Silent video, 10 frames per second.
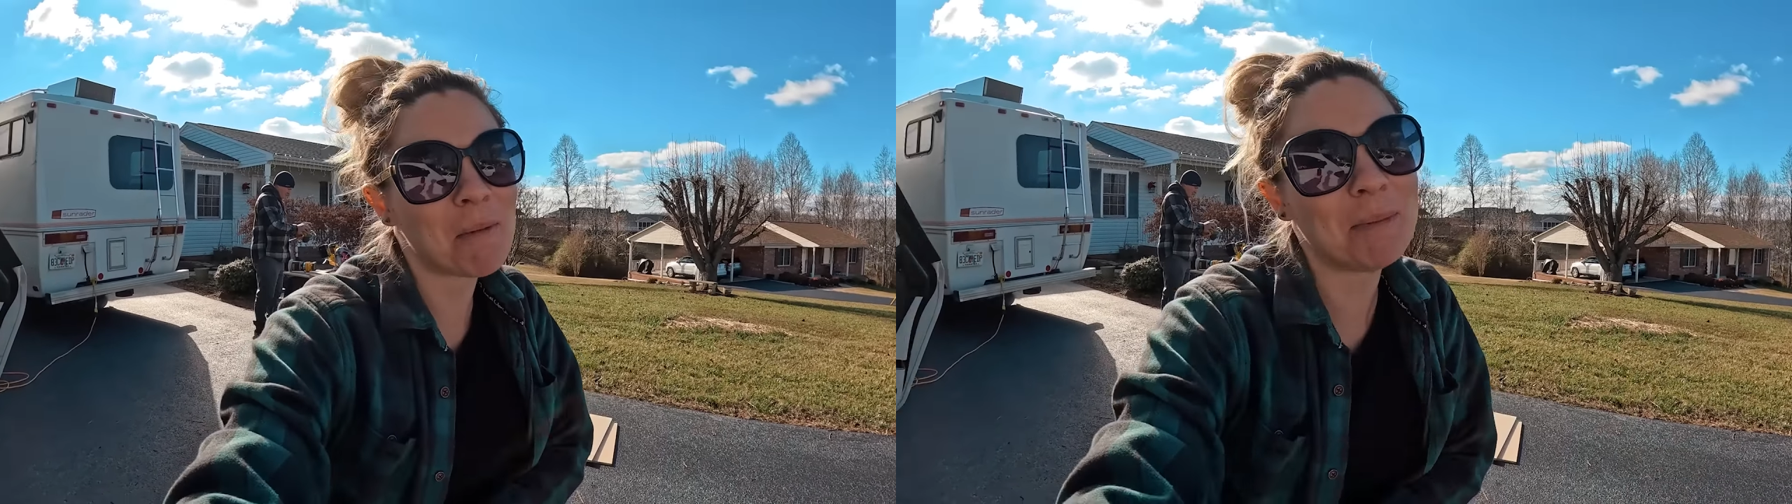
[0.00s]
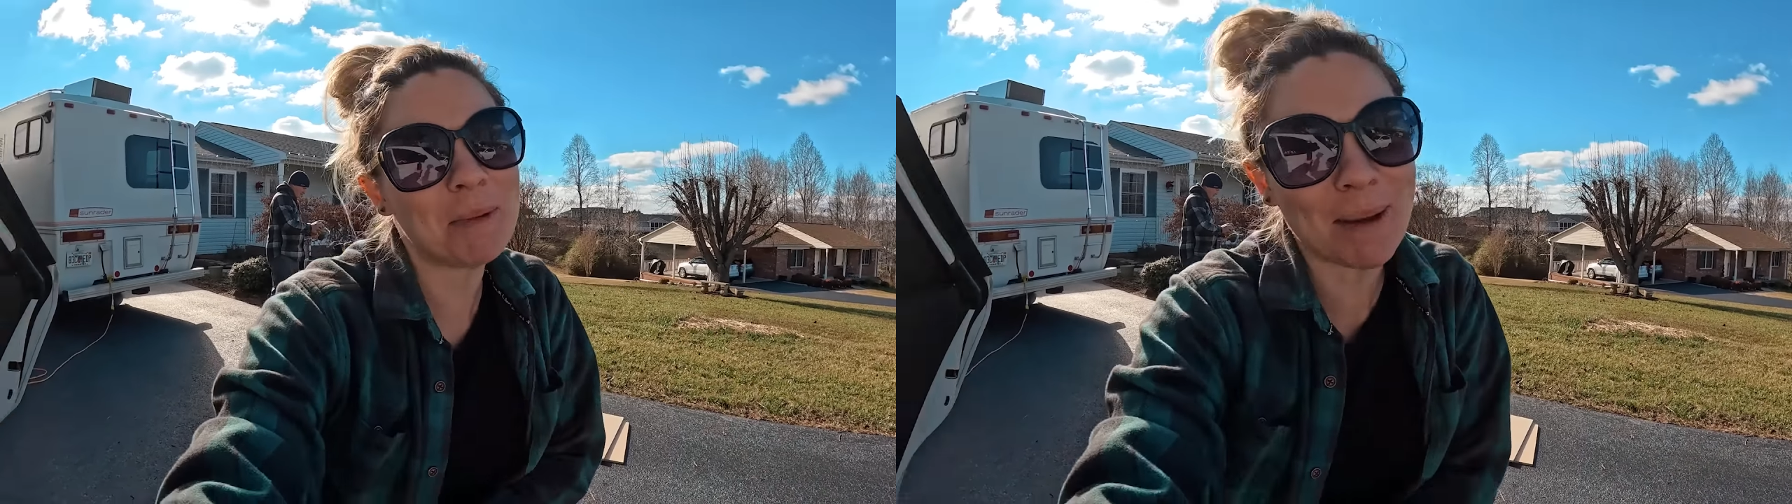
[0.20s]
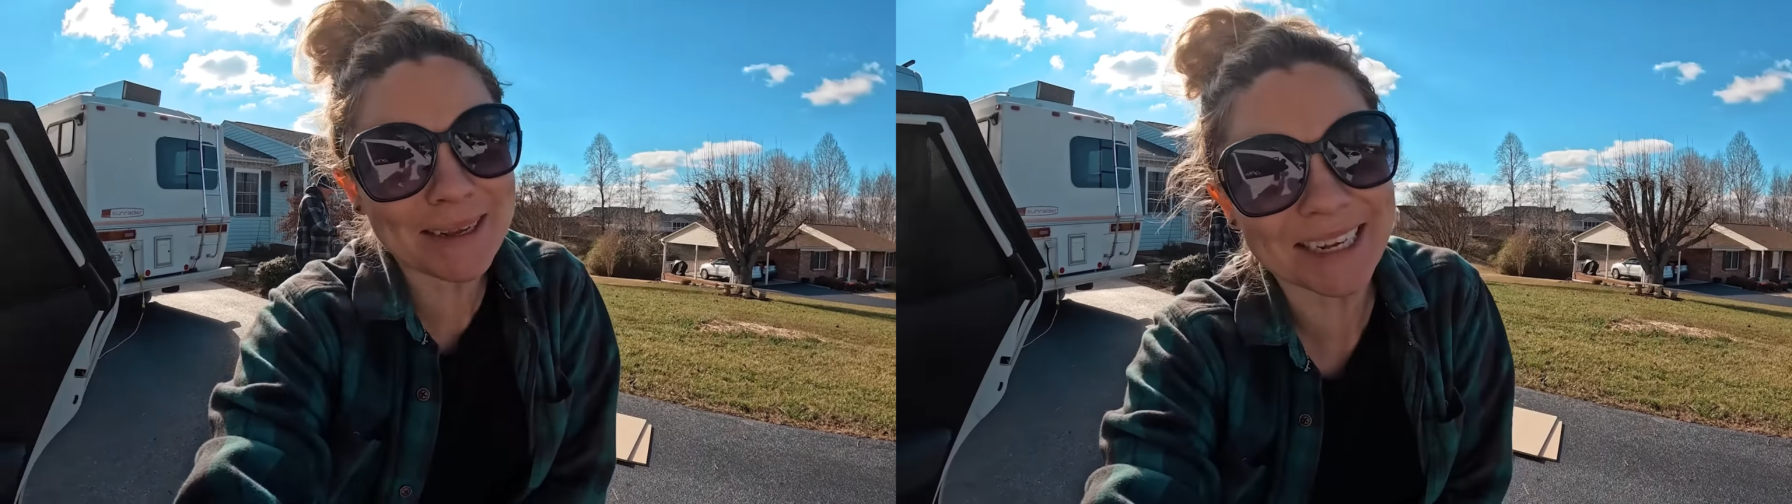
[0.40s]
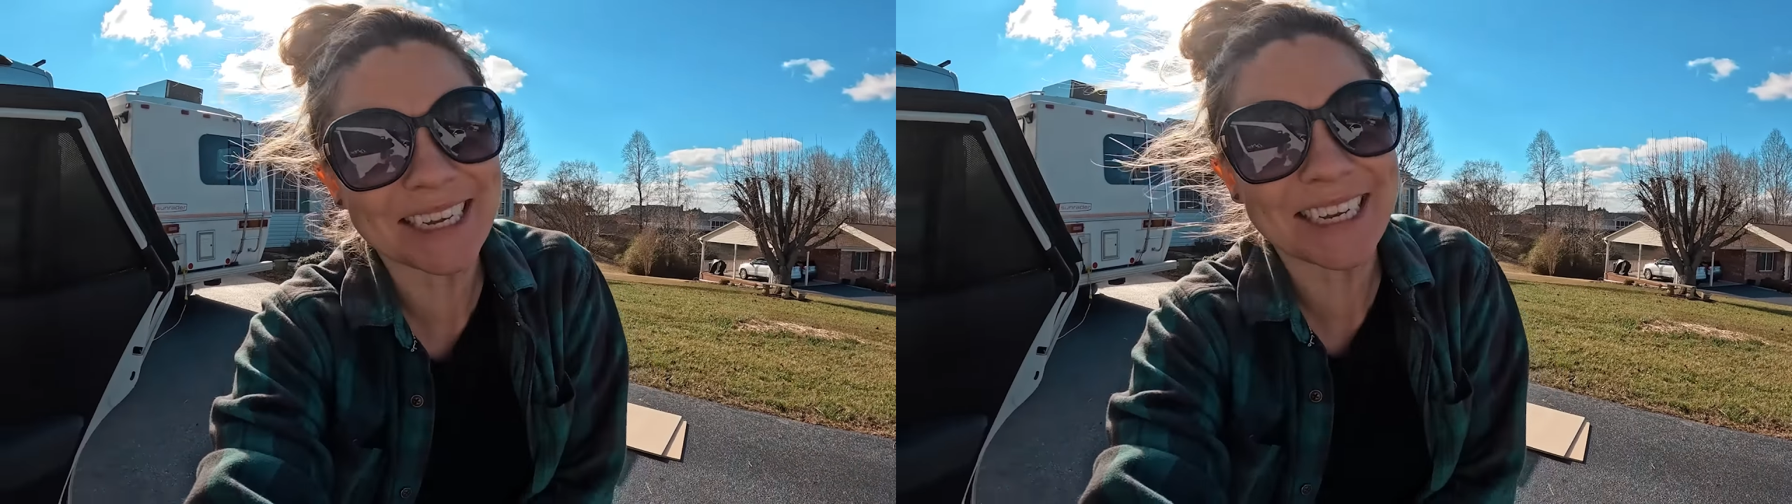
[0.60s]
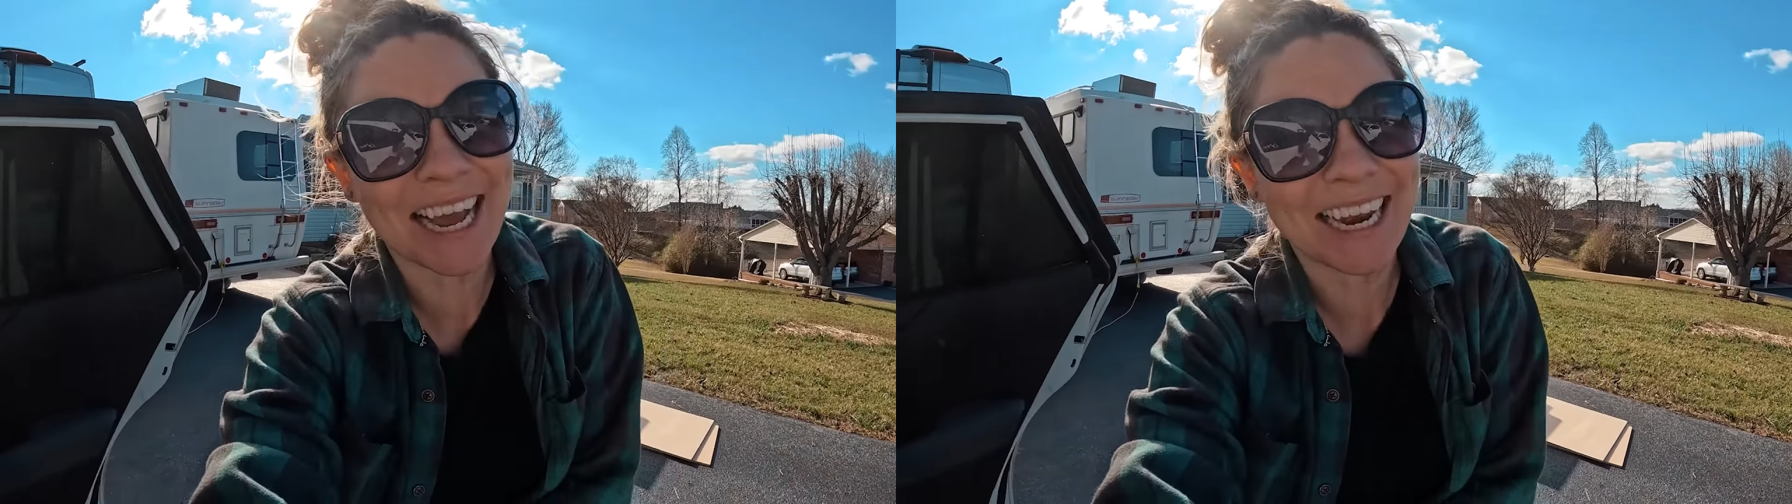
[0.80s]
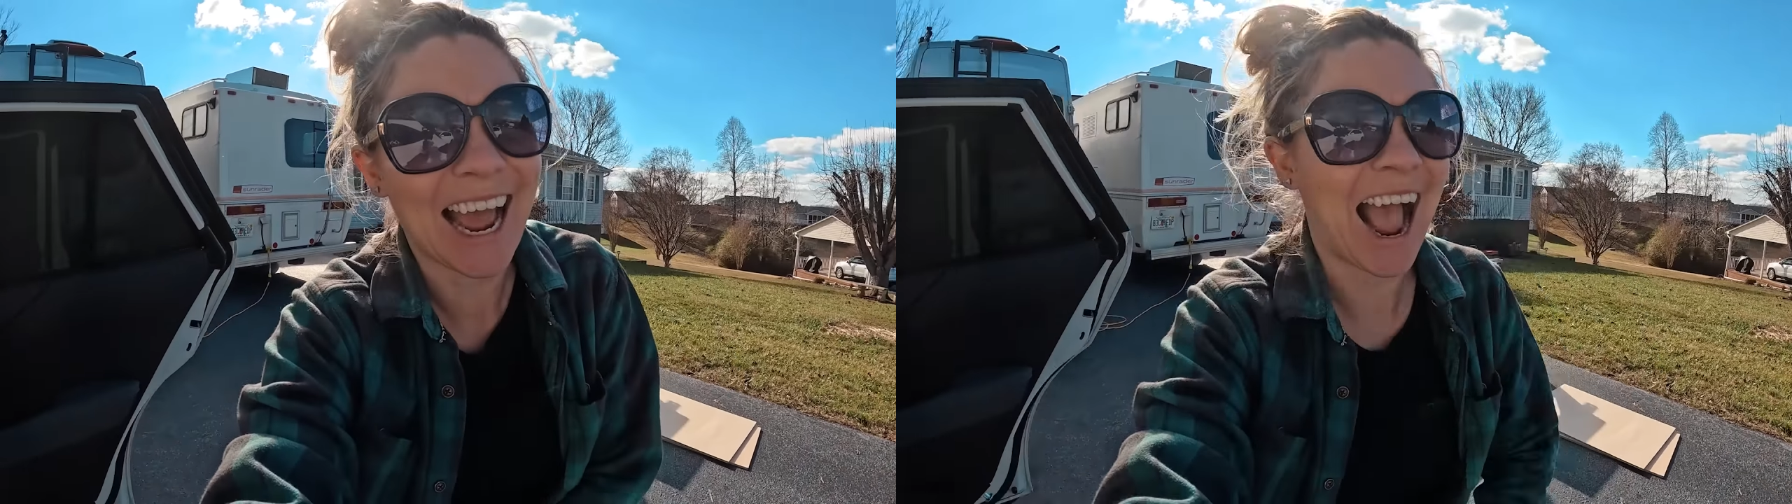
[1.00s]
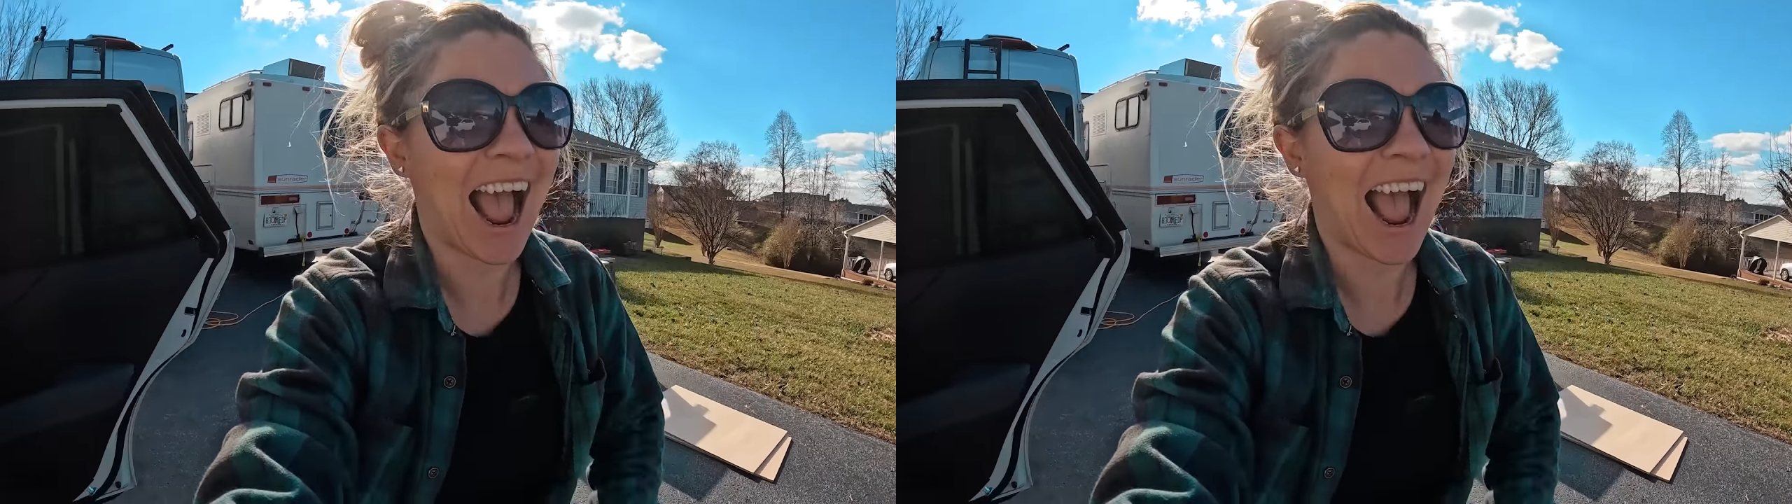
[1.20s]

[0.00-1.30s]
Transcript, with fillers: will be basically done.